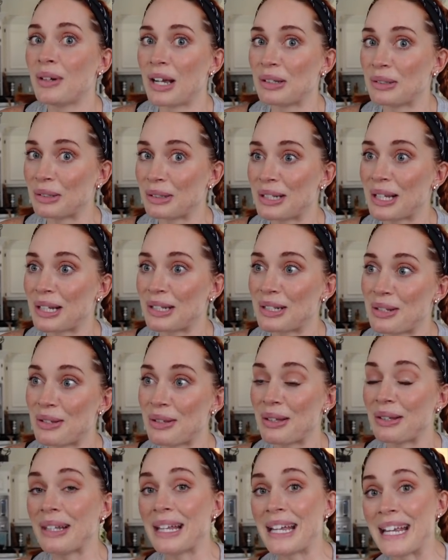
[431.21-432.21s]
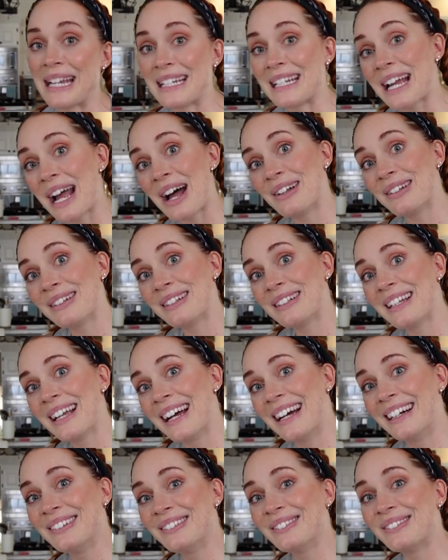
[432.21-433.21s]
I learned how to do the laying down
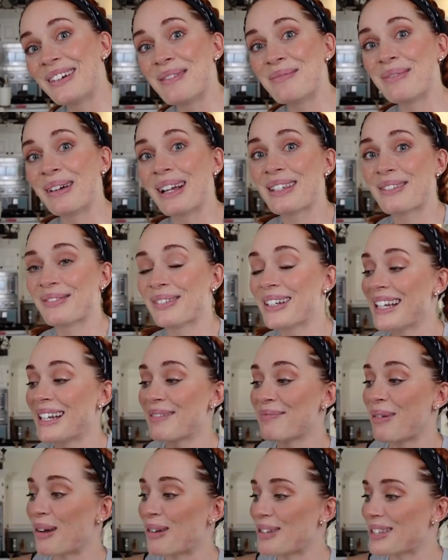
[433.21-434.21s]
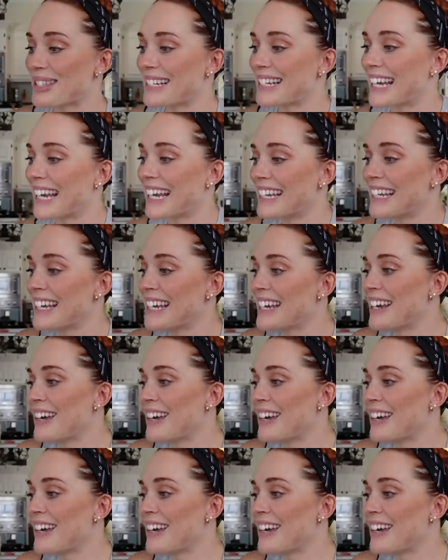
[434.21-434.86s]
while breastfeeding pose today,